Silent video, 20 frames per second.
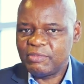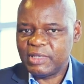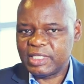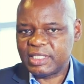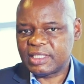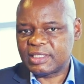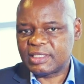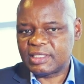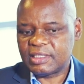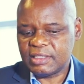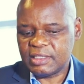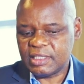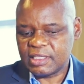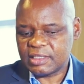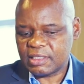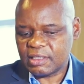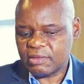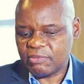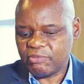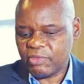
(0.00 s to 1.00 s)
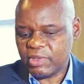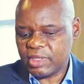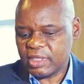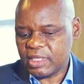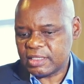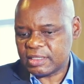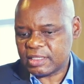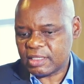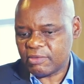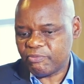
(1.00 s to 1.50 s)
There's there's a
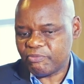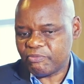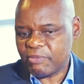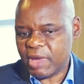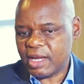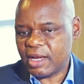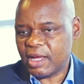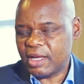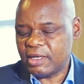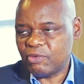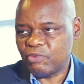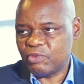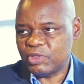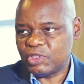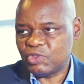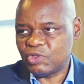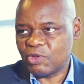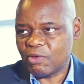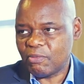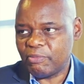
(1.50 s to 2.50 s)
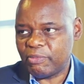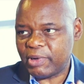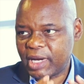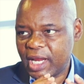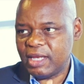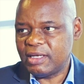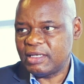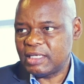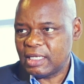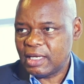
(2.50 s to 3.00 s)
there's a manner in which your
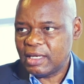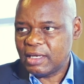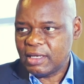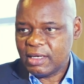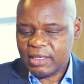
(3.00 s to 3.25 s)
brain